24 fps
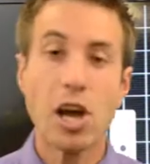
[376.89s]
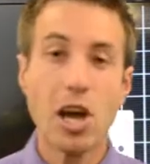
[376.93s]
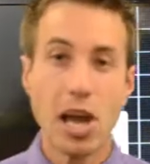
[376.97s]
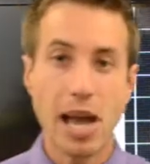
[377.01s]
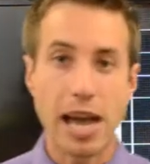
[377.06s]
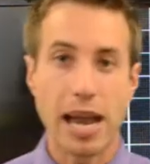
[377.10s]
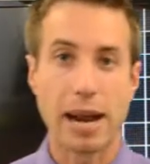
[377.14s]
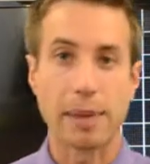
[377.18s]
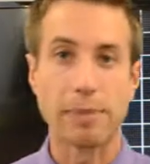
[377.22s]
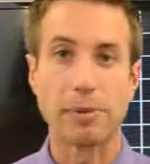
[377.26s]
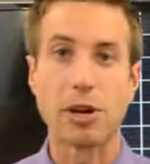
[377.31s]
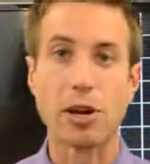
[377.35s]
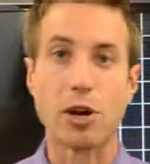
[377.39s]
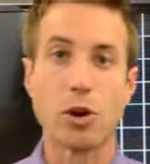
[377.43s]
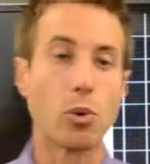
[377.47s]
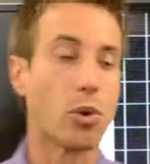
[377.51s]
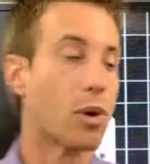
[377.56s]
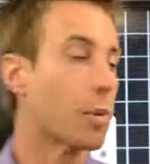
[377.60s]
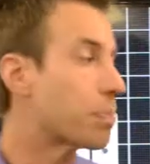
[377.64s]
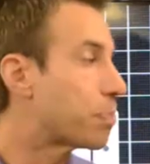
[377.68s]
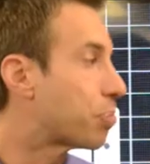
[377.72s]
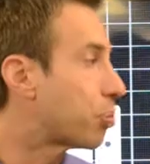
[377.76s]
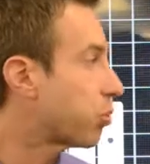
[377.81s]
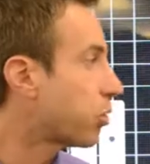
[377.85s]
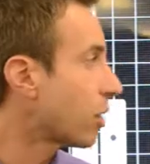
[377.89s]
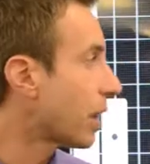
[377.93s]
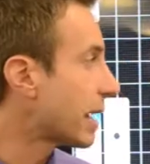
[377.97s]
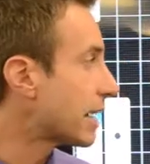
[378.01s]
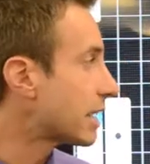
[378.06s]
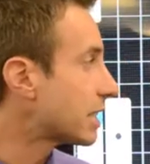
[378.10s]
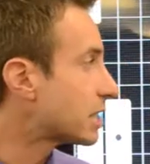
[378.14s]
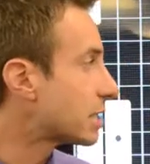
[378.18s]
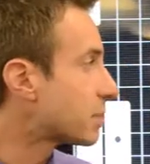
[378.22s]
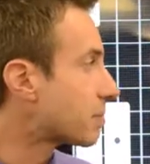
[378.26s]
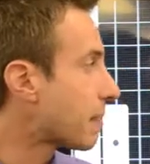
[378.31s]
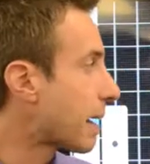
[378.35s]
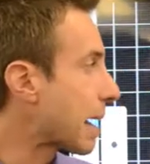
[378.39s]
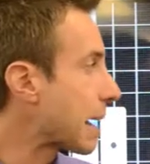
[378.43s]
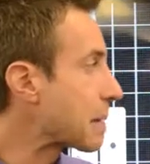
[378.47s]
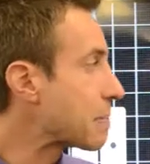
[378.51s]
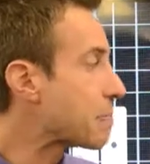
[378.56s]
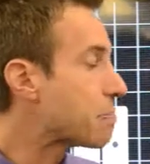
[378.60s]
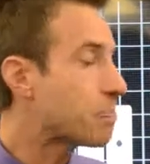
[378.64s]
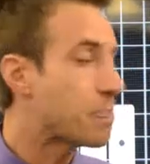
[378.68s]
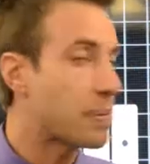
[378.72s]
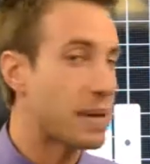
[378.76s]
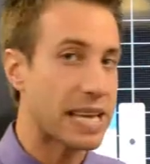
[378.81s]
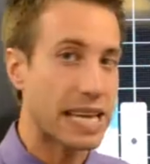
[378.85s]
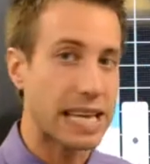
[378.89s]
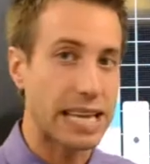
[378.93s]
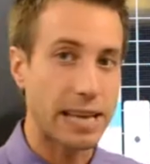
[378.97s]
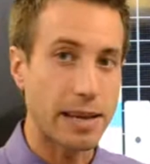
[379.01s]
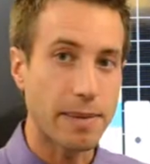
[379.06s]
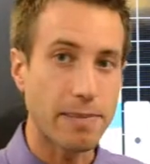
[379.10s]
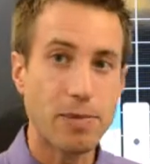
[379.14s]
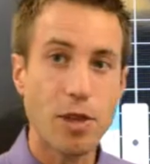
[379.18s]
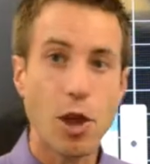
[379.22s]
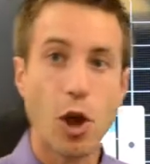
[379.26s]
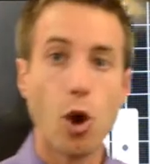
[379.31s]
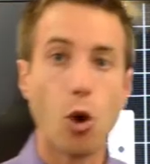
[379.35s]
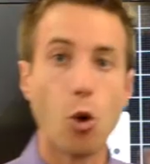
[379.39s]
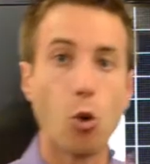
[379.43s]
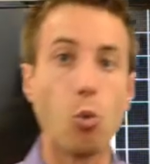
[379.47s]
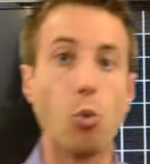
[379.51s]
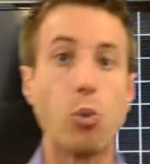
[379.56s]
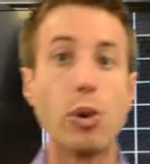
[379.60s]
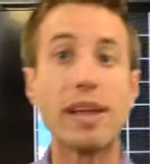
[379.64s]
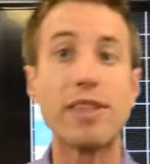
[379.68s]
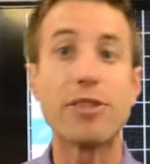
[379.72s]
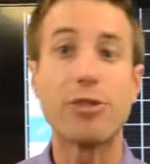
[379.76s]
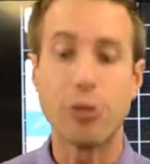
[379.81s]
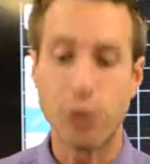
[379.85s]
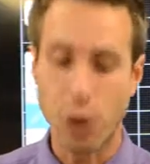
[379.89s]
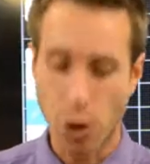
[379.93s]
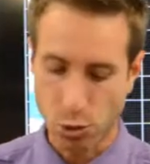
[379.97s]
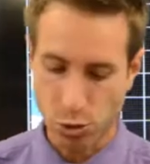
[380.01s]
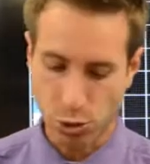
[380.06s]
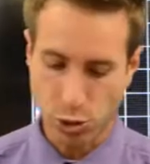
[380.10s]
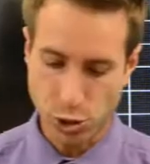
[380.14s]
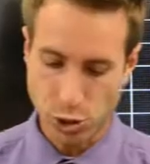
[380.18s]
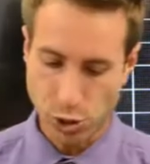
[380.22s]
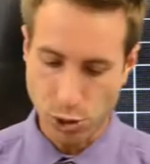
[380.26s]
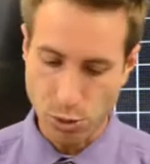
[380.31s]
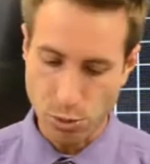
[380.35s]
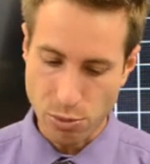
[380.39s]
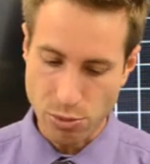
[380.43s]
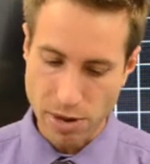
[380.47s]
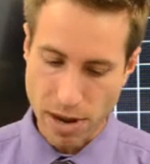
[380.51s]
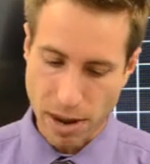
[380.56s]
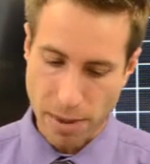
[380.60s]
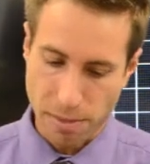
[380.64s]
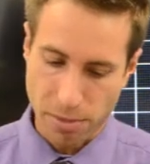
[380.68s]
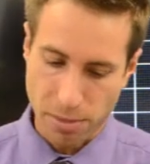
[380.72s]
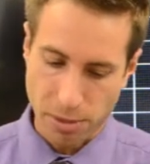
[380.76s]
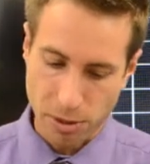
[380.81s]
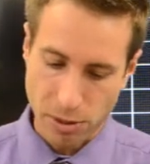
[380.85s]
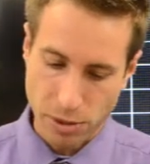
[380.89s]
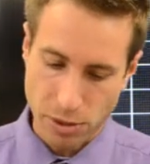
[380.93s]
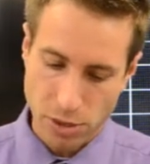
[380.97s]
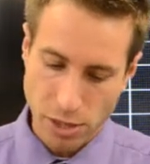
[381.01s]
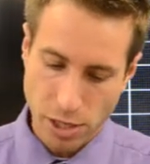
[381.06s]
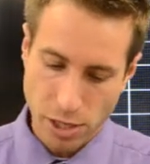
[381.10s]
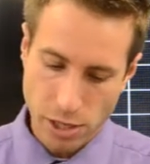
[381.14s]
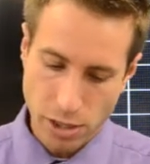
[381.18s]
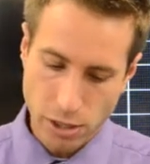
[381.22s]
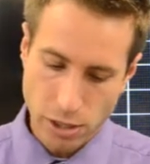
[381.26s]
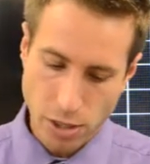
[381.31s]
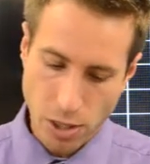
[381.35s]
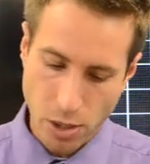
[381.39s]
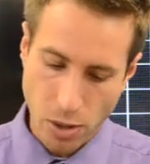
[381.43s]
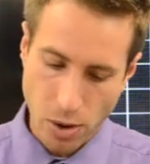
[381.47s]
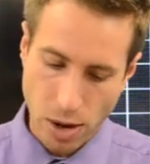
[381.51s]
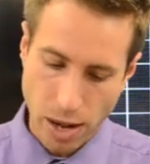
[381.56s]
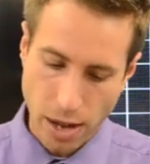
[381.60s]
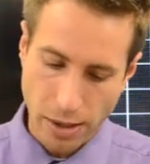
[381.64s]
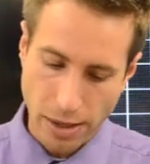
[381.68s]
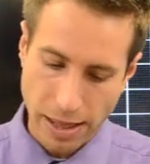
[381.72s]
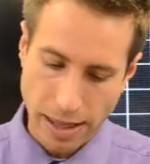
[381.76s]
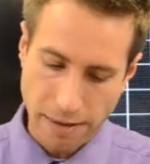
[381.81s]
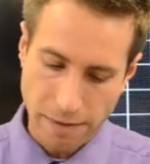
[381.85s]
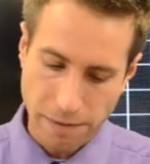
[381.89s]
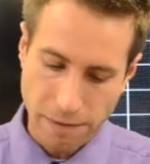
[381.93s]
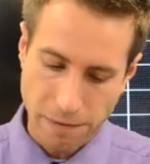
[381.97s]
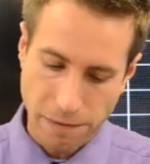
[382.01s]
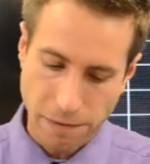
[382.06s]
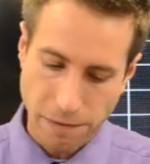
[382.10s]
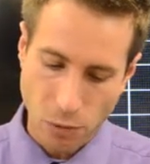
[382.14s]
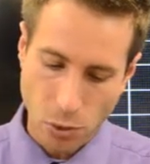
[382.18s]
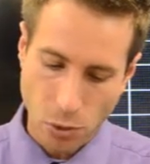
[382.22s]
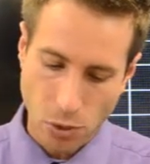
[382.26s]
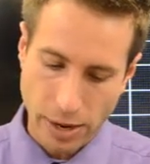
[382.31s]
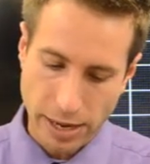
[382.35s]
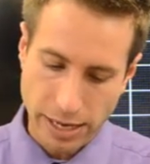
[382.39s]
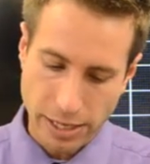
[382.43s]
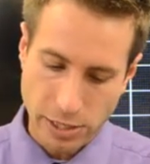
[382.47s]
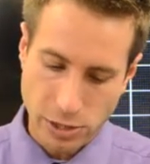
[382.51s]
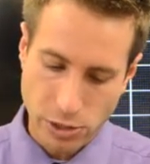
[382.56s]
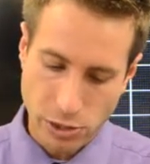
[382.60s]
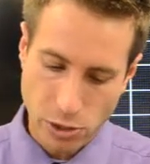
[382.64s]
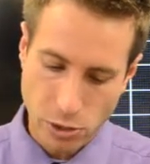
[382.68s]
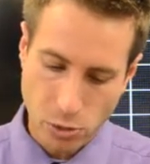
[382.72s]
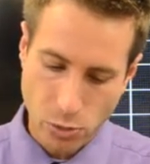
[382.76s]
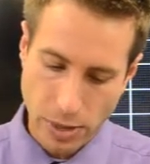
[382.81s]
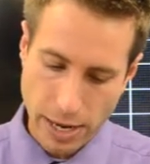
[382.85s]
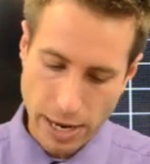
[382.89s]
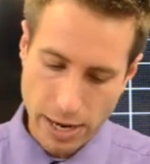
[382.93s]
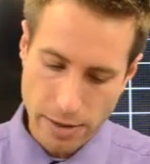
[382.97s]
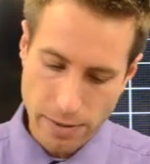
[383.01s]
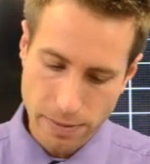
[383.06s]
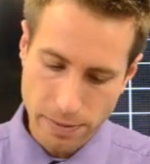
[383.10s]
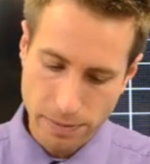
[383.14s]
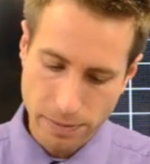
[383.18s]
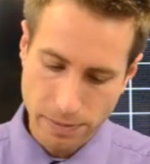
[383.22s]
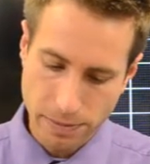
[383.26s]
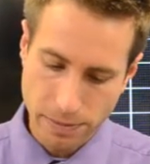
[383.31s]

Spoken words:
And I'm going to replace my b with those two numbers. So I'll have 4x squared